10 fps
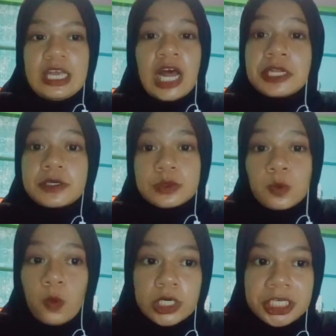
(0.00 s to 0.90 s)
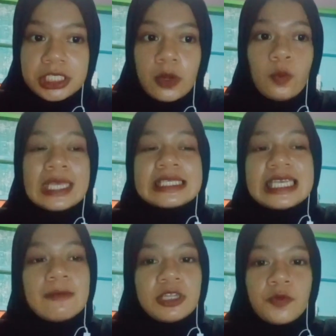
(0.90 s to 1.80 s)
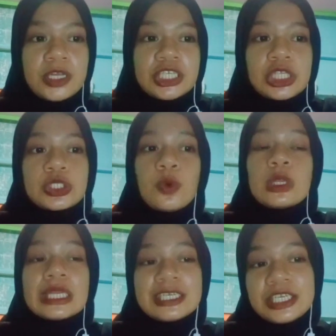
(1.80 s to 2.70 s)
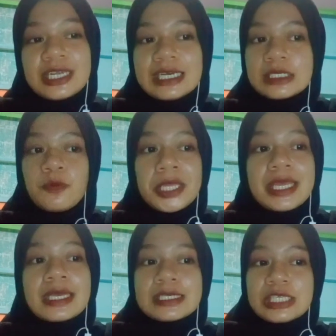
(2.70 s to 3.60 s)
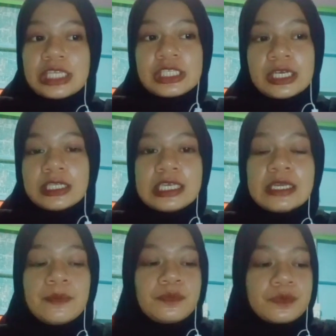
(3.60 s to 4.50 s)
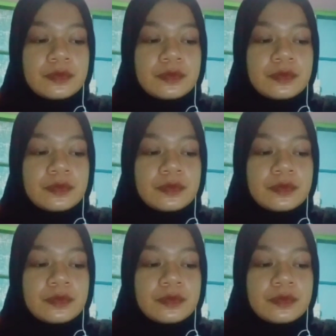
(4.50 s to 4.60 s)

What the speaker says: In other words, we see motivation to learn as being essentially